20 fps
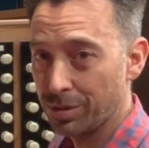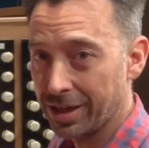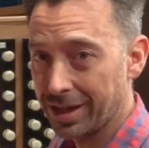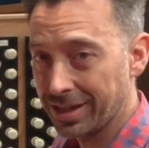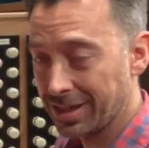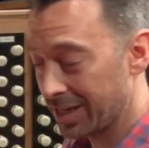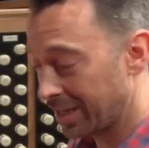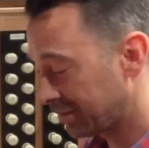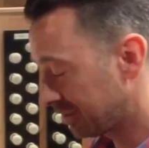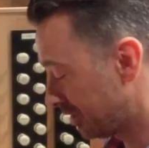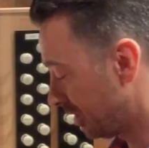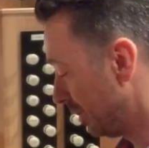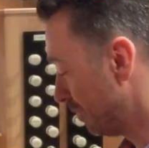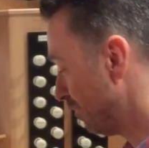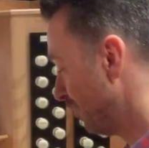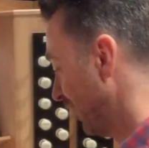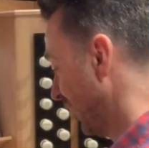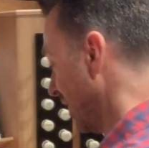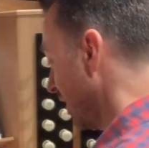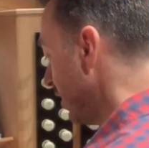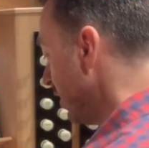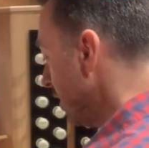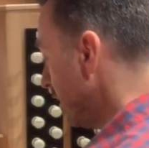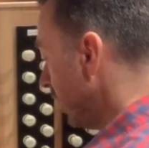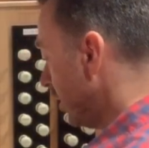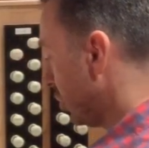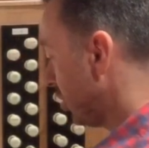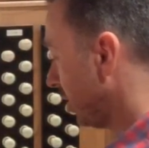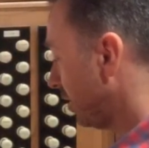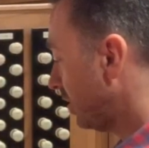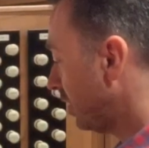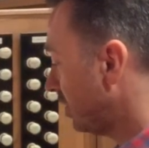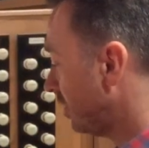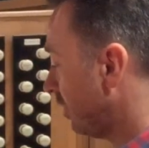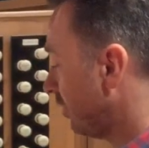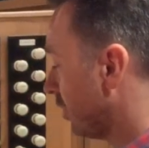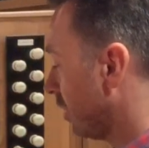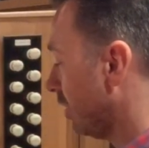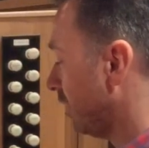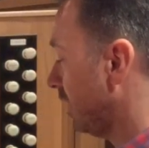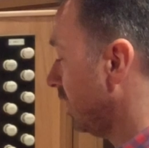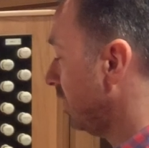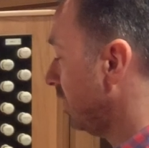played next time. Just as you've got